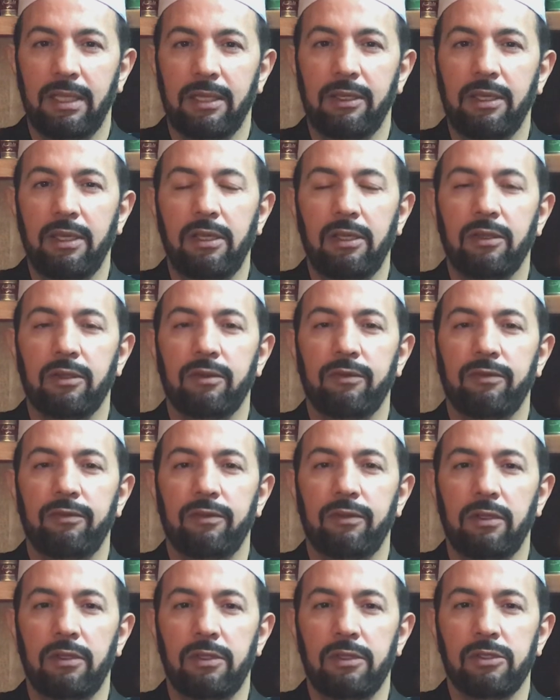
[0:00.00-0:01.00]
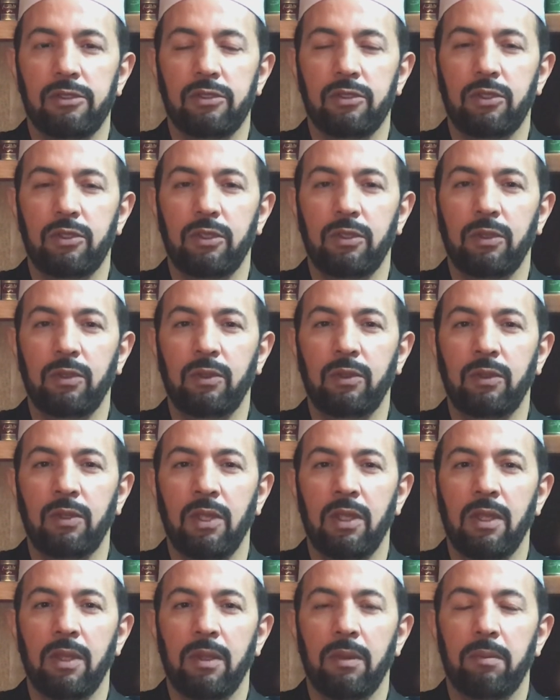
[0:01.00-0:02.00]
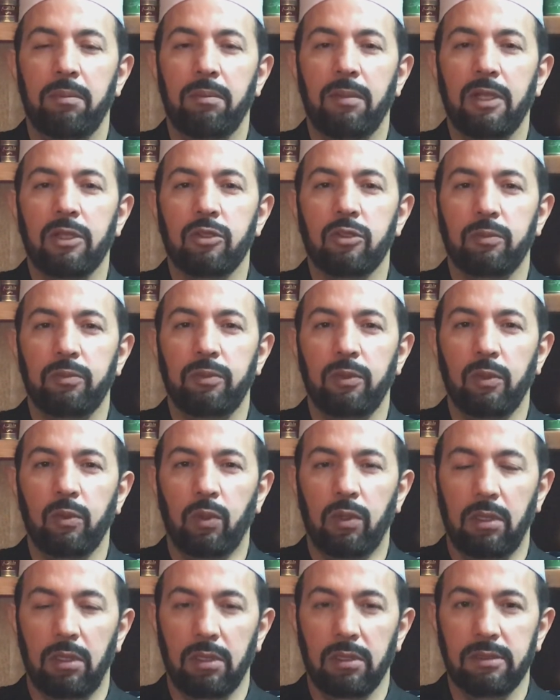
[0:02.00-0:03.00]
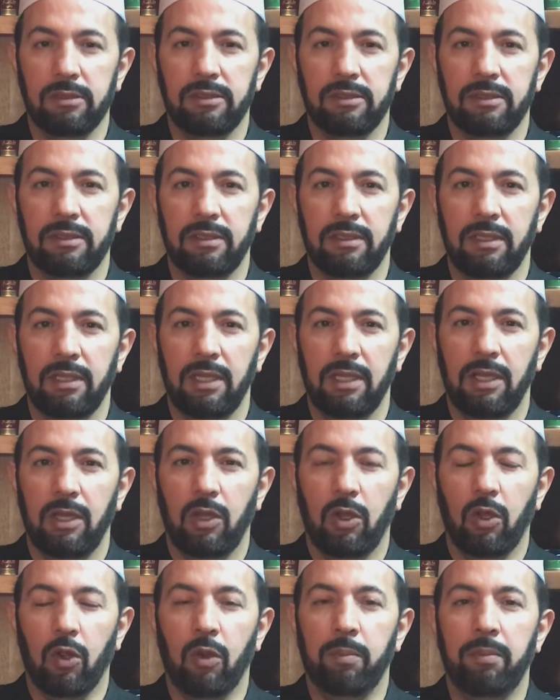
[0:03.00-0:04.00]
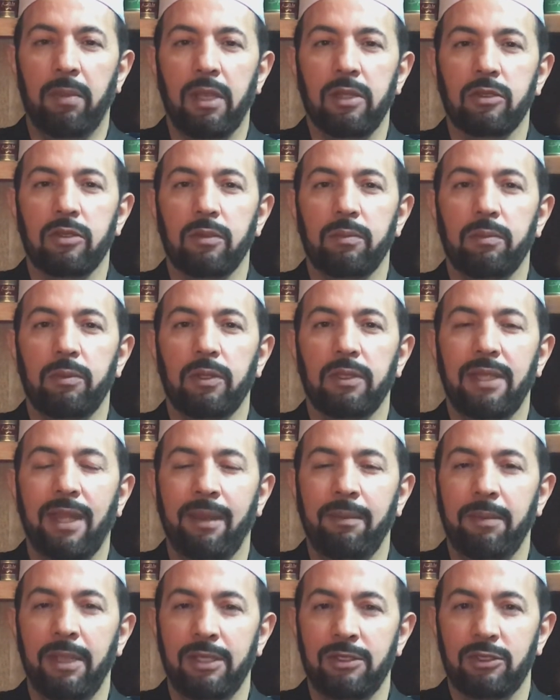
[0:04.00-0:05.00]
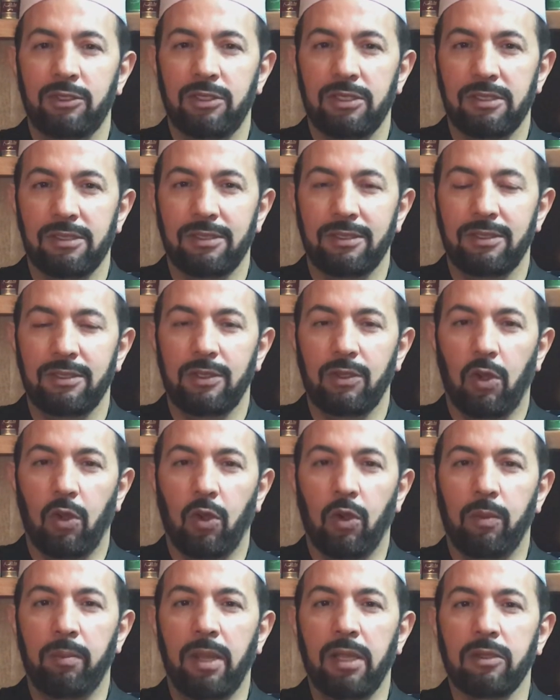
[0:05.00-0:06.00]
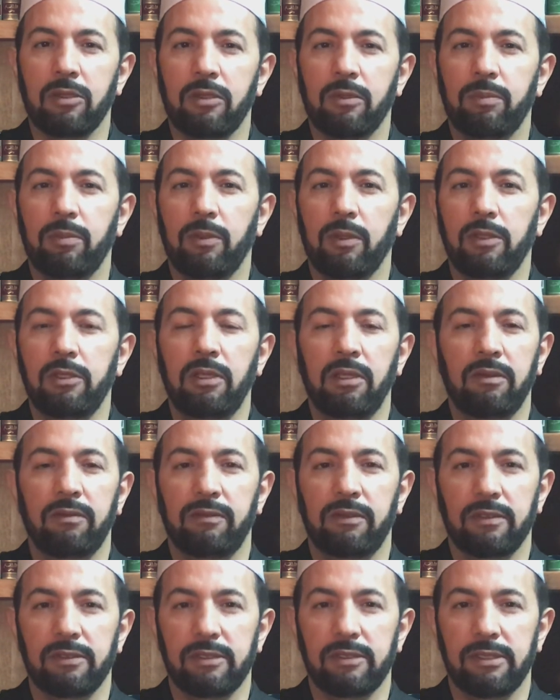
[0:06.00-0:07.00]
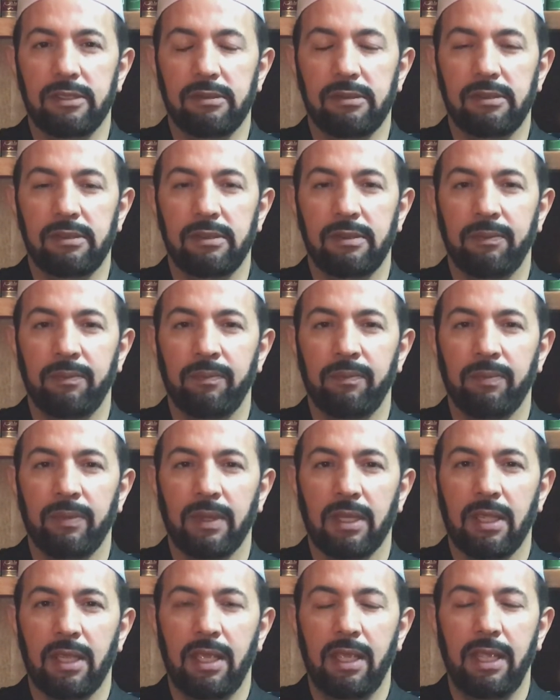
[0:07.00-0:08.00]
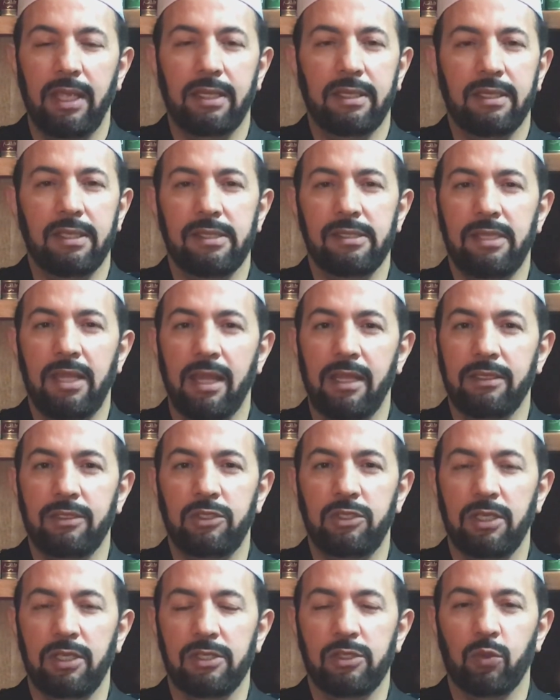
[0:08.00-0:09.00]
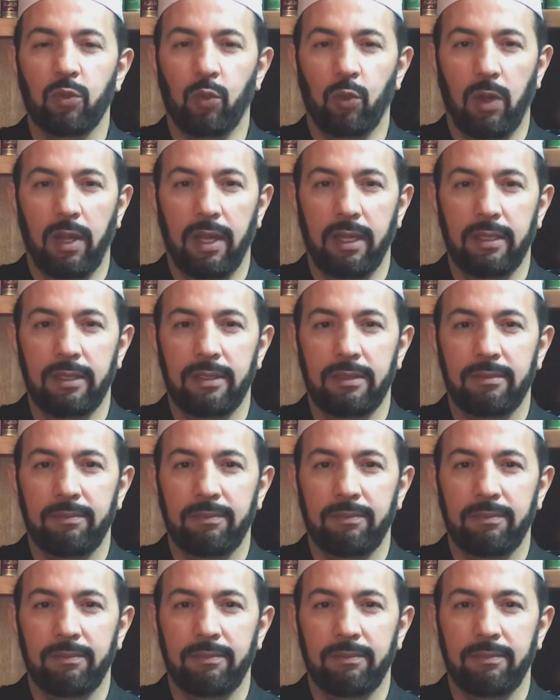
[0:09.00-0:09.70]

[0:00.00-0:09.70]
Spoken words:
really refers to multiple worlds or multiple dimensions or multiple universes. It is not just one.